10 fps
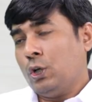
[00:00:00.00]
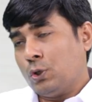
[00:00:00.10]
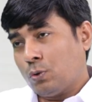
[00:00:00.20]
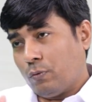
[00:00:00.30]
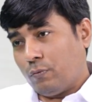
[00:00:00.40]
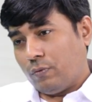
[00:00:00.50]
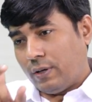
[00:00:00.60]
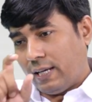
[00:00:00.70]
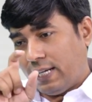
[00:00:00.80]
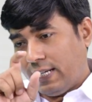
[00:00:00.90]
So,
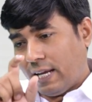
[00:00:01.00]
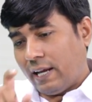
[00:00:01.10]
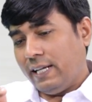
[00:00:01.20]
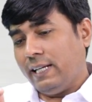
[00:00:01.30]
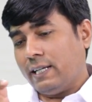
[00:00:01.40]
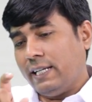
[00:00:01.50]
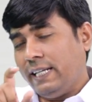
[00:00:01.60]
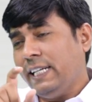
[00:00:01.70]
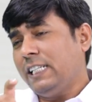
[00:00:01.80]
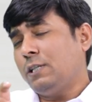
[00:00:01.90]

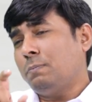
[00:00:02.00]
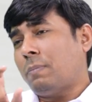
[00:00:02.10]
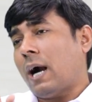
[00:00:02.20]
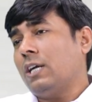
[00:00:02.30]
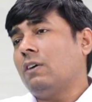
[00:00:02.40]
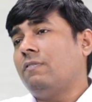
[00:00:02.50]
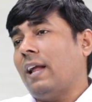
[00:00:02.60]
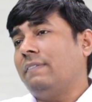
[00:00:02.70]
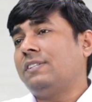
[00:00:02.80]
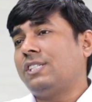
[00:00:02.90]
each part of
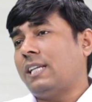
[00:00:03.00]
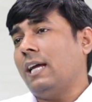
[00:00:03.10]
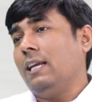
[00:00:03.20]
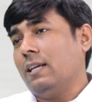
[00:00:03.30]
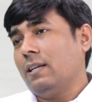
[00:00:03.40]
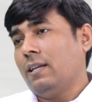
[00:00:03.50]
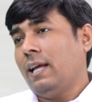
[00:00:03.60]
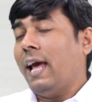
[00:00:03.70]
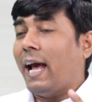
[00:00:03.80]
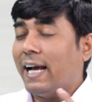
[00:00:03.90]
lifestyle
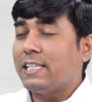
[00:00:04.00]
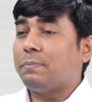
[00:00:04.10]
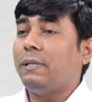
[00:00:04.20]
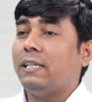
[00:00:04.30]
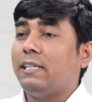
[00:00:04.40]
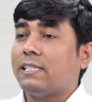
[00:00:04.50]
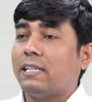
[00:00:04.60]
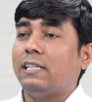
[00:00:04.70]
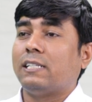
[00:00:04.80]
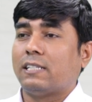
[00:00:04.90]
has been
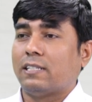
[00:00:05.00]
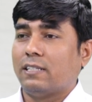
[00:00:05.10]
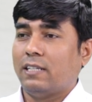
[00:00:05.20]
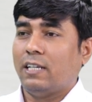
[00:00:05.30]
researched